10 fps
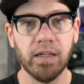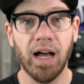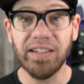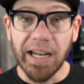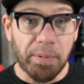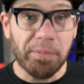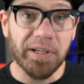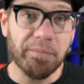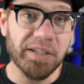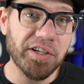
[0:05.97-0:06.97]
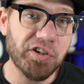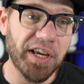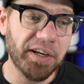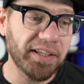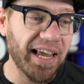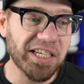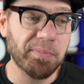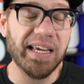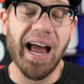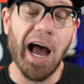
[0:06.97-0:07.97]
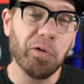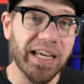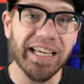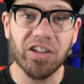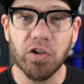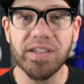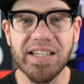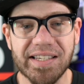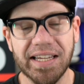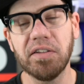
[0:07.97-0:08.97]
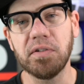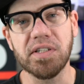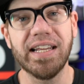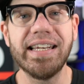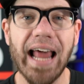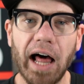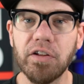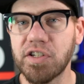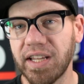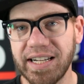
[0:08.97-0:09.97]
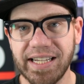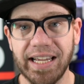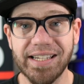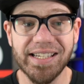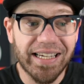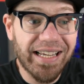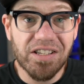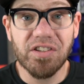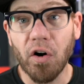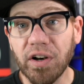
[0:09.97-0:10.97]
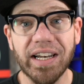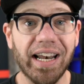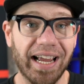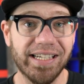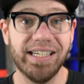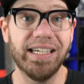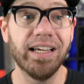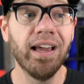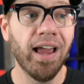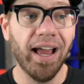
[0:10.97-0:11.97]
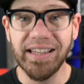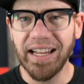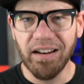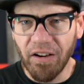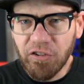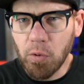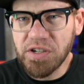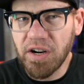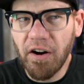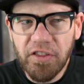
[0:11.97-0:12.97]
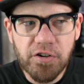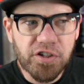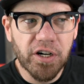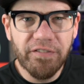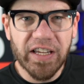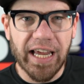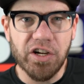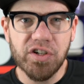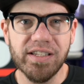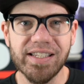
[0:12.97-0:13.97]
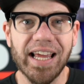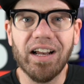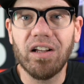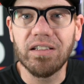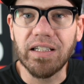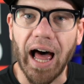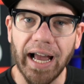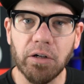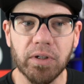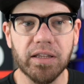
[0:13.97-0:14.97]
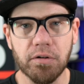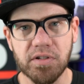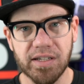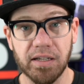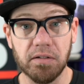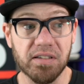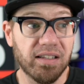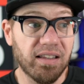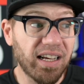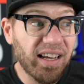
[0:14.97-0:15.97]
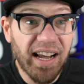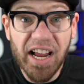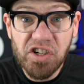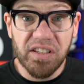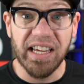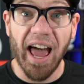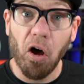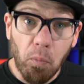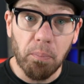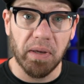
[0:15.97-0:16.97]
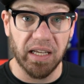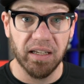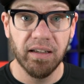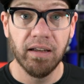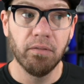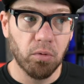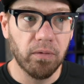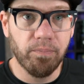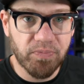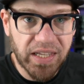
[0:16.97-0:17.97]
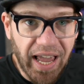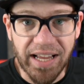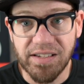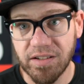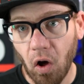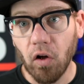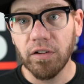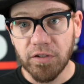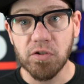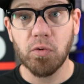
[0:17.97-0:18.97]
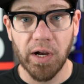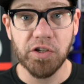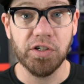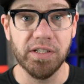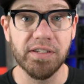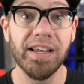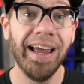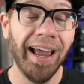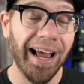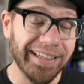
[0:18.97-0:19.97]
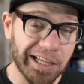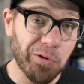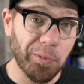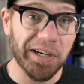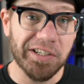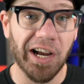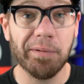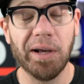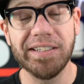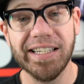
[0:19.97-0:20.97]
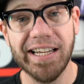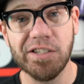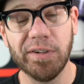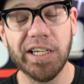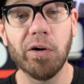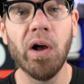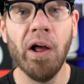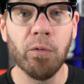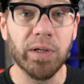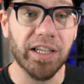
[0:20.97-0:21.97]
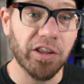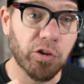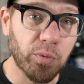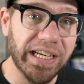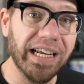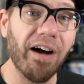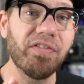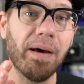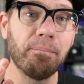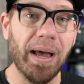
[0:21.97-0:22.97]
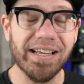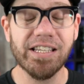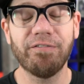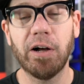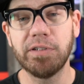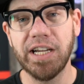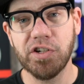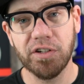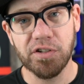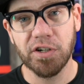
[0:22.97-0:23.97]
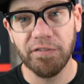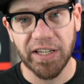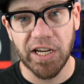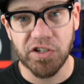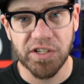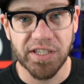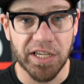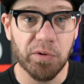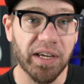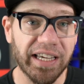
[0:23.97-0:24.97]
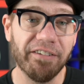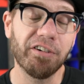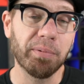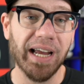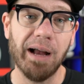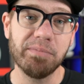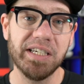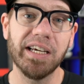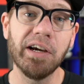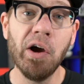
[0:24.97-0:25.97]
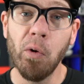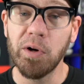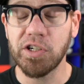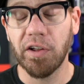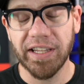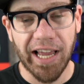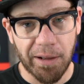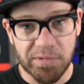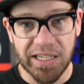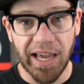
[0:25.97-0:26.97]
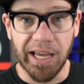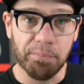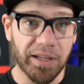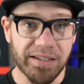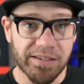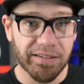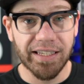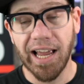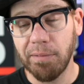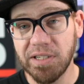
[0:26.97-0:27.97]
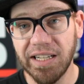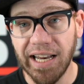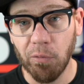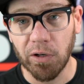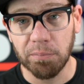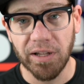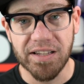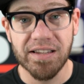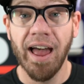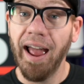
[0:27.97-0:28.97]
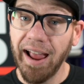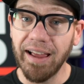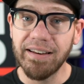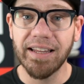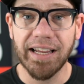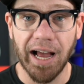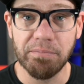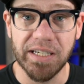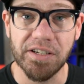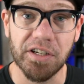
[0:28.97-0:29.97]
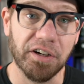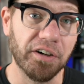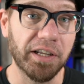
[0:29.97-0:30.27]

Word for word: A lot of people come to this channel and ask me how they can learn the skills and knowledge that it takes to get started in IT. And then, of course, are there certifications that align with those skills and that can actually help me? Well, yes to all of those questions. And that's what we're going to talk about in today's video with three of the best foundational certifications that you can get from CompTIA, which are the CompTIA A+, the CompTIA Network Plus, and the CompTIA Security